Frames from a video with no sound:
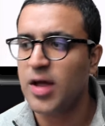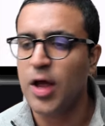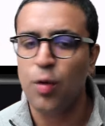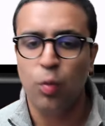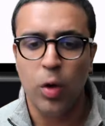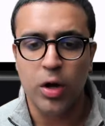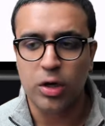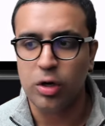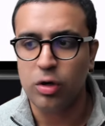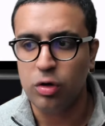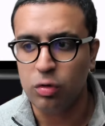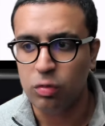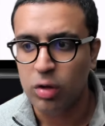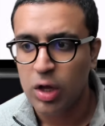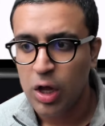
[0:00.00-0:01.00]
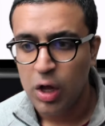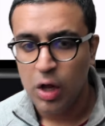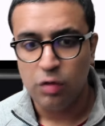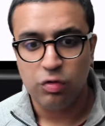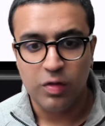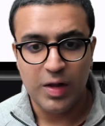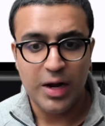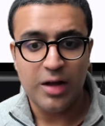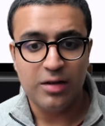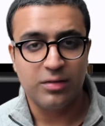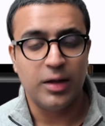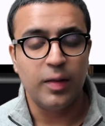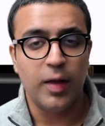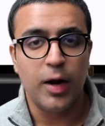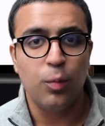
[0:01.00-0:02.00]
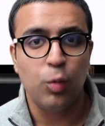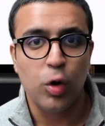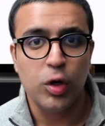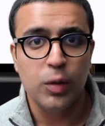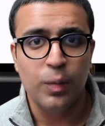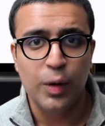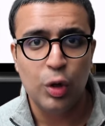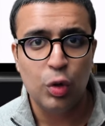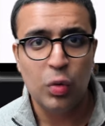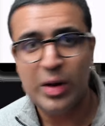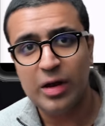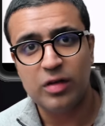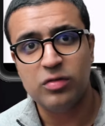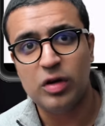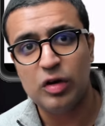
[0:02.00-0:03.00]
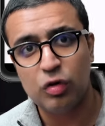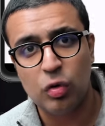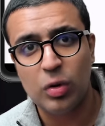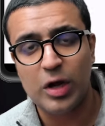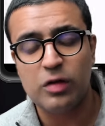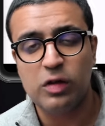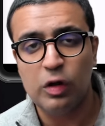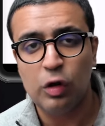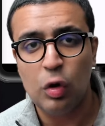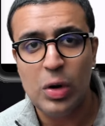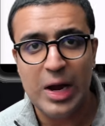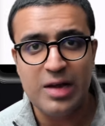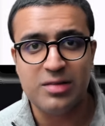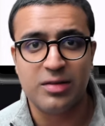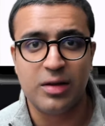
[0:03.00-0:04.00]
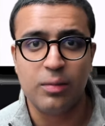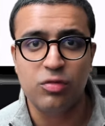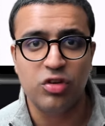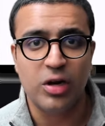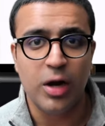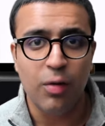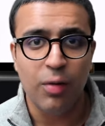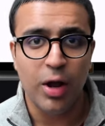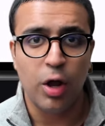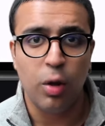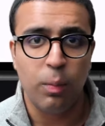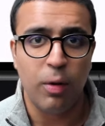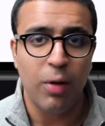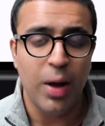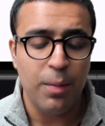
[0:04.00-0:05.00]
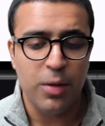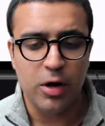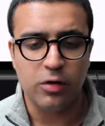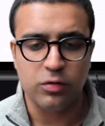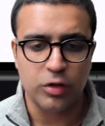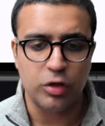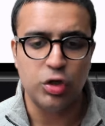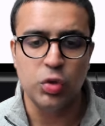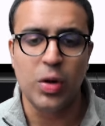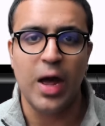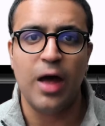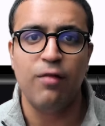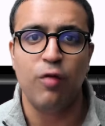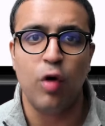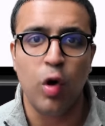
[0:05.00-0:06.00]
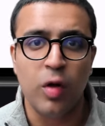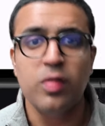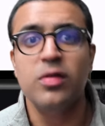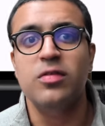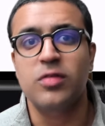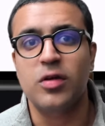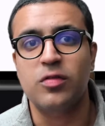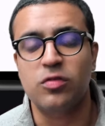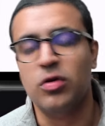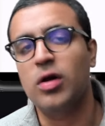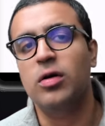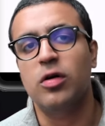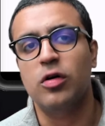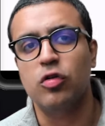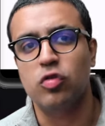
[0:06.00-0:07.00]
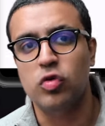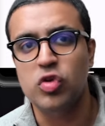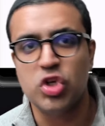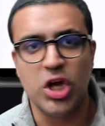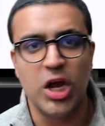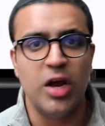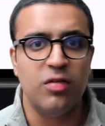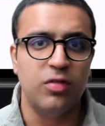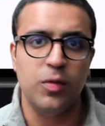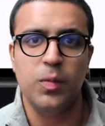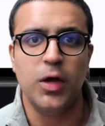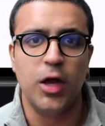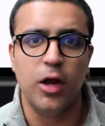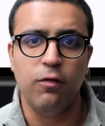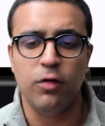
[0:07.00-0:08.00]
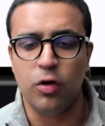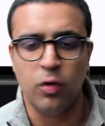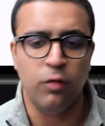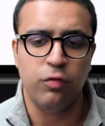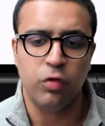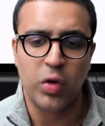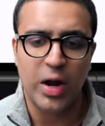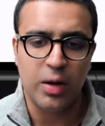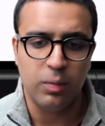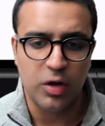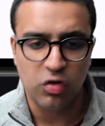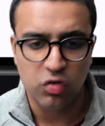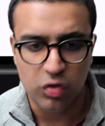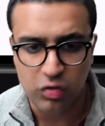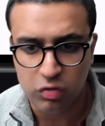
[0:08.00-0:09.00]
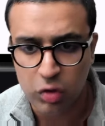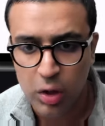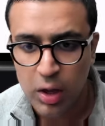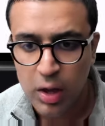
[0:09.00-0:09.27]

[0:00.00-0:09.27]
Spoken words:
I want it to. So the next thing that I'm going to be doing is just showcasing you guys some generic parameters that you have on these constructors to change the behavior of your animations.